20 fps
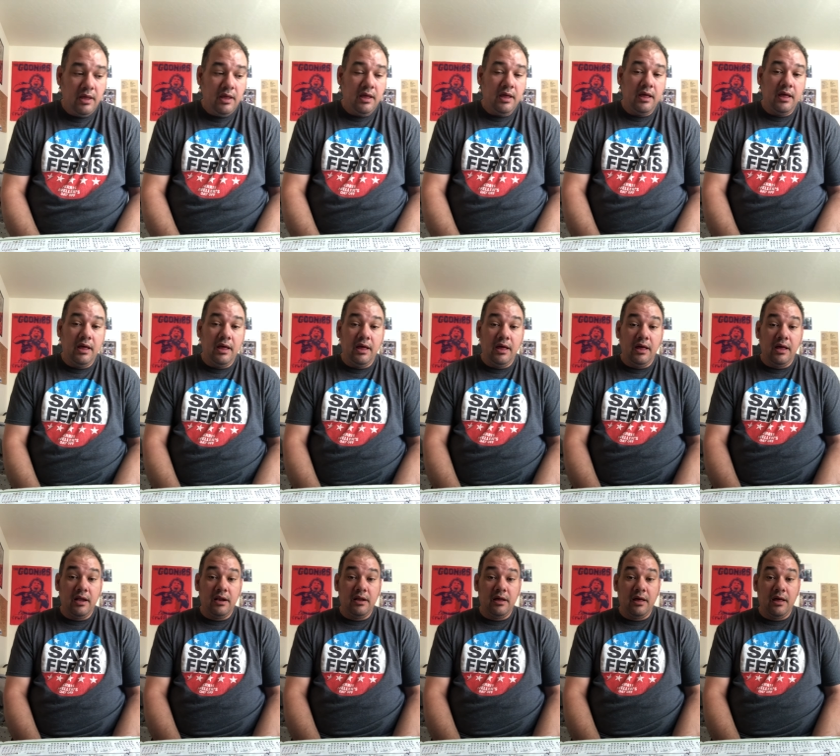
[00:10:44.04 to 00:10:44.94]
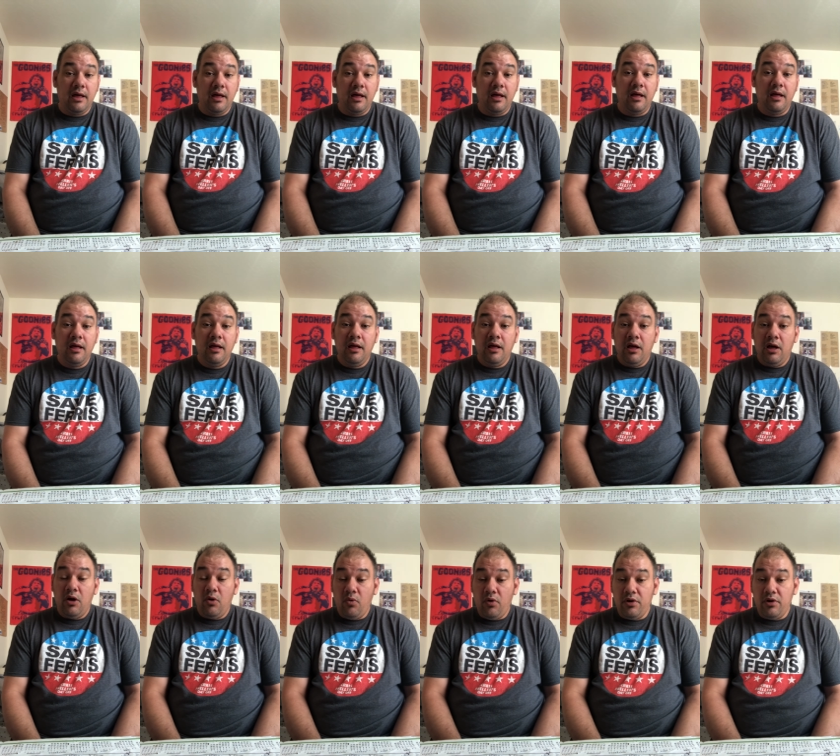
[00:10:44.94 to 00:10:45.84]
And uh,
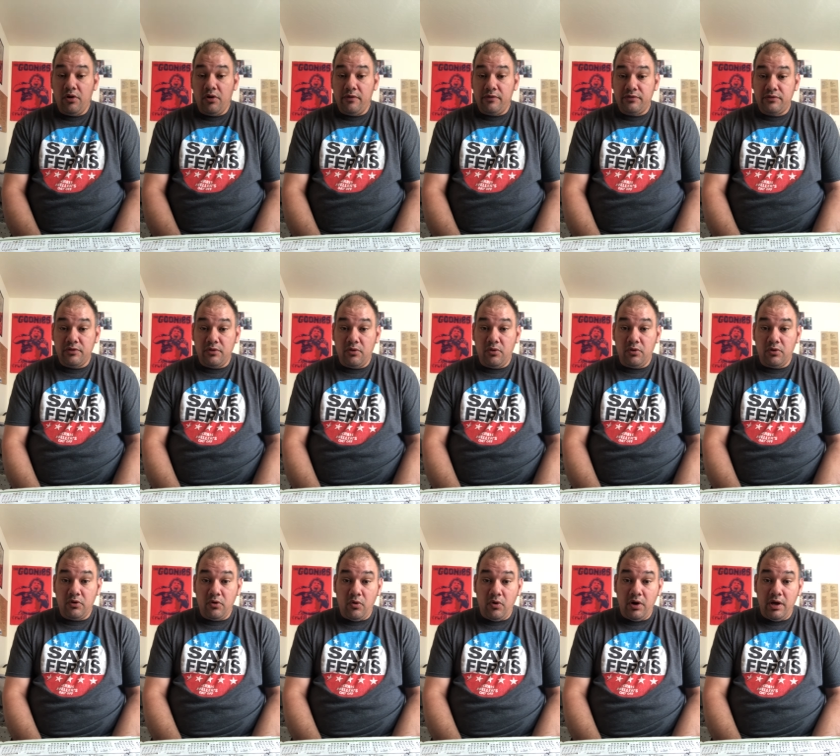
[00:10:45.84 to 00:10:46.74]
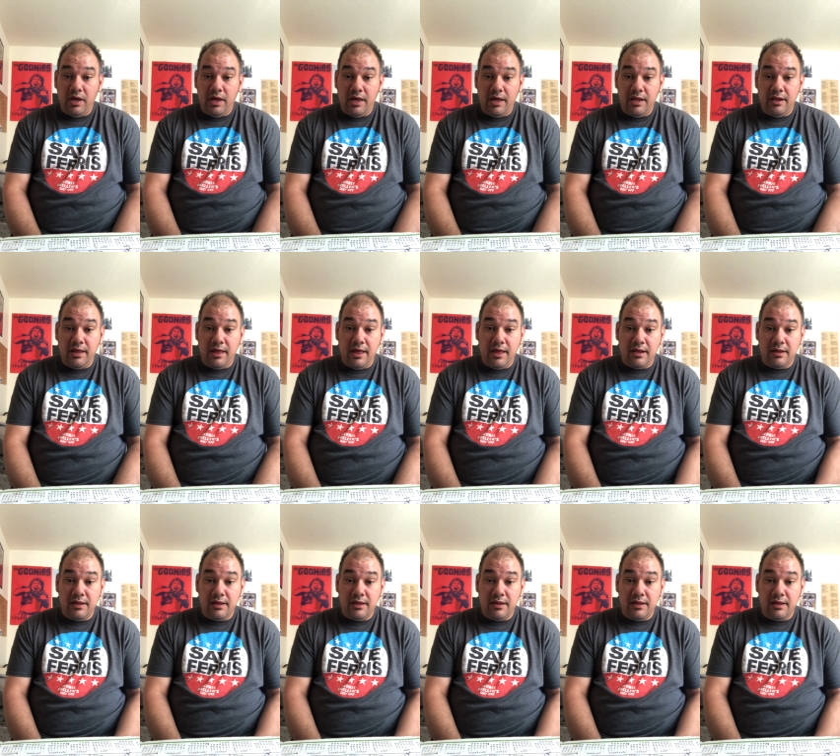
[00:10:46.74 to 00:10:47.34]
I want to also go ahead and